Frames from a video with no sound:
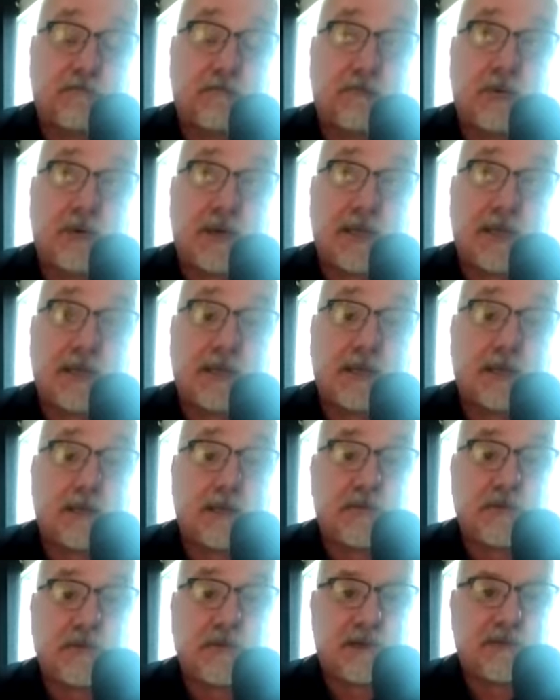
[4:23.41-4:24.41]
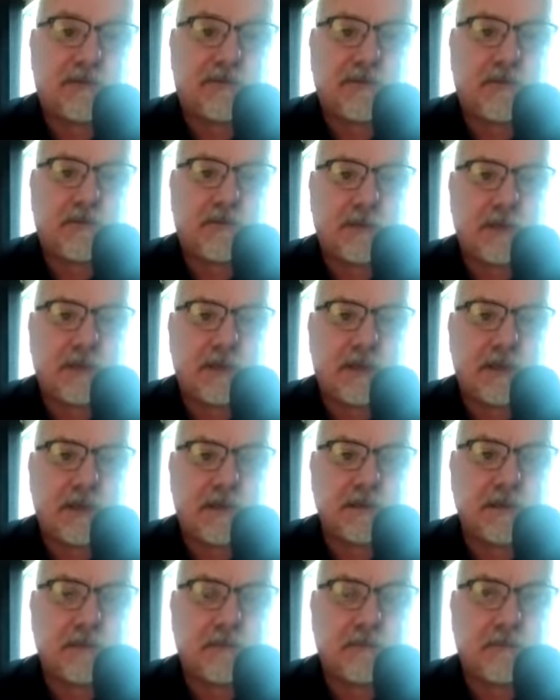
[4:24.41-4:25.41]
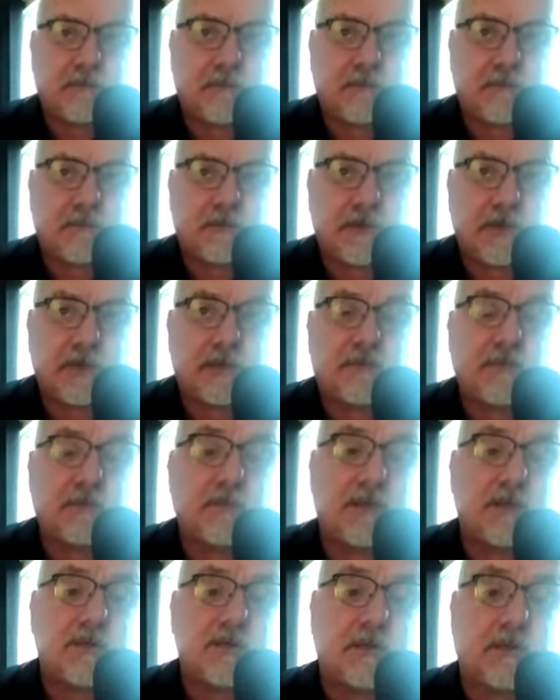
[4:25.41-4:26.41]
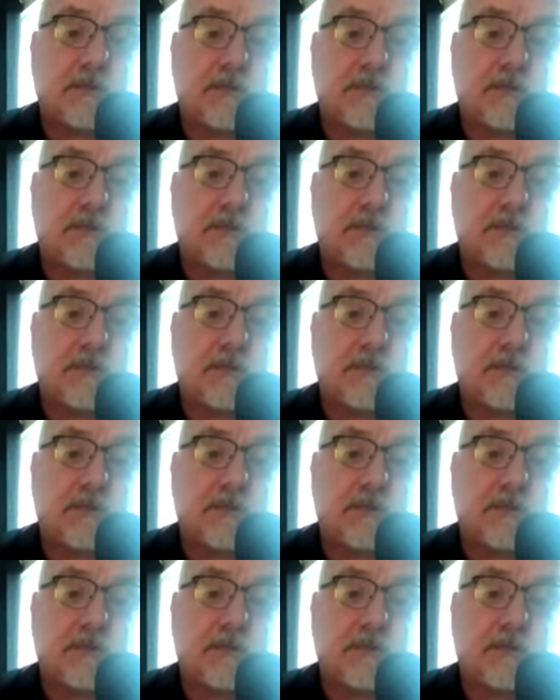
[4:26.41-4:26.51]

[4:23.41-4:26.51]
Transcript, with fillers: brain in transformation transformational